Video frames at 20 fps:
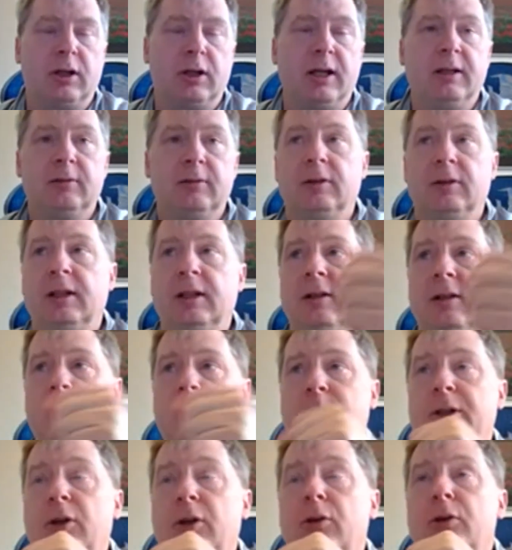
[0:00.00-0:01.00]
Like
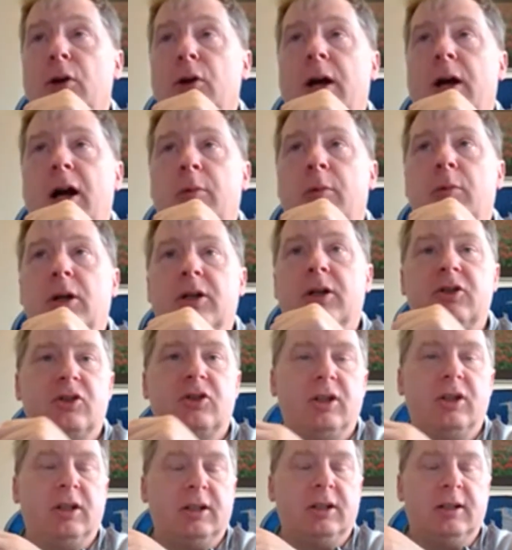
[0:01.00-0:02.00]
we don't know how
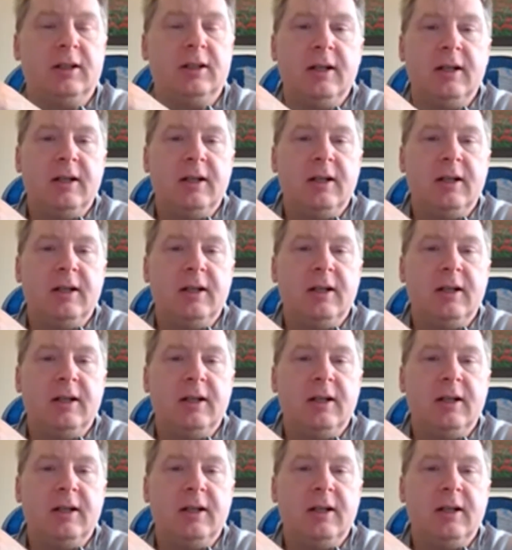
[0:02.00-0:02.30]
much the